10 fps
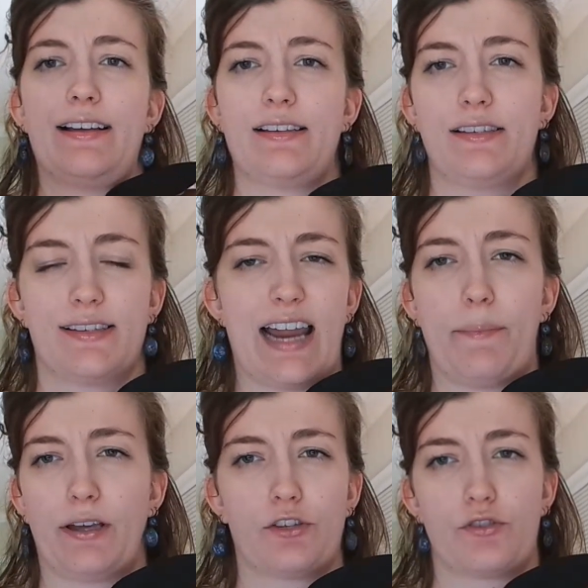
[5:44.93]

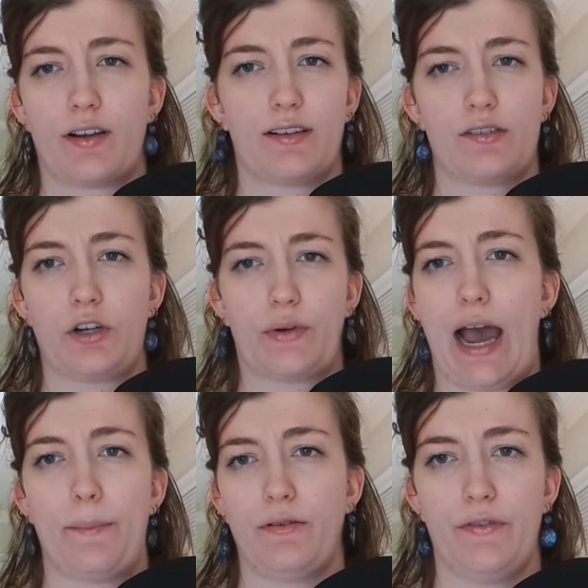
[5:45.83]
Snapping strings don't
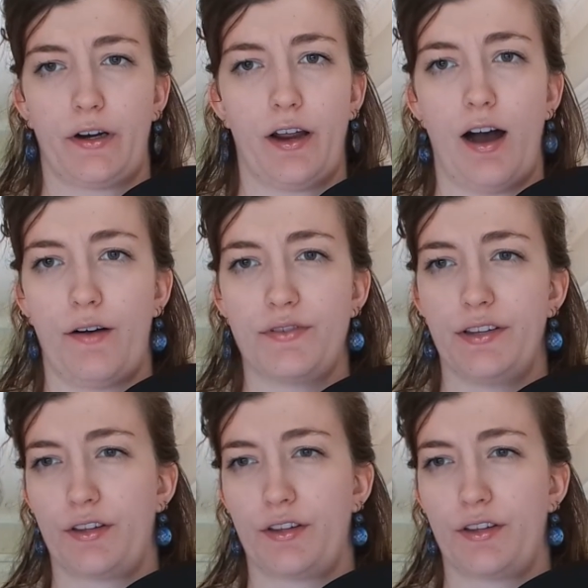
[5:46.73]
happen very often.